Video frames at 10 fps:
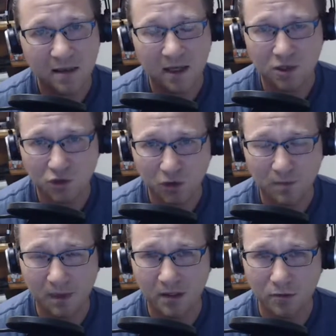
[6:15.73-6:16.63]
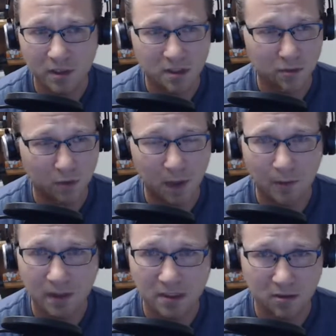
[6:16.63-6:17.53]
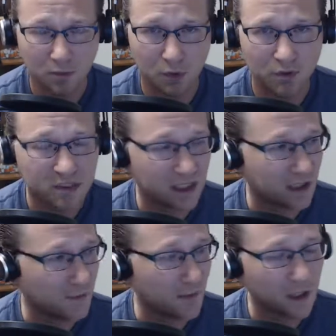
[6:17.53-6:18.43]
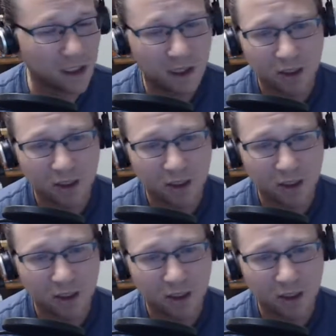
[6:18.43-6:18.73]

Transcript: that Trump and the rest of the Republicans are pro-Second Amendment.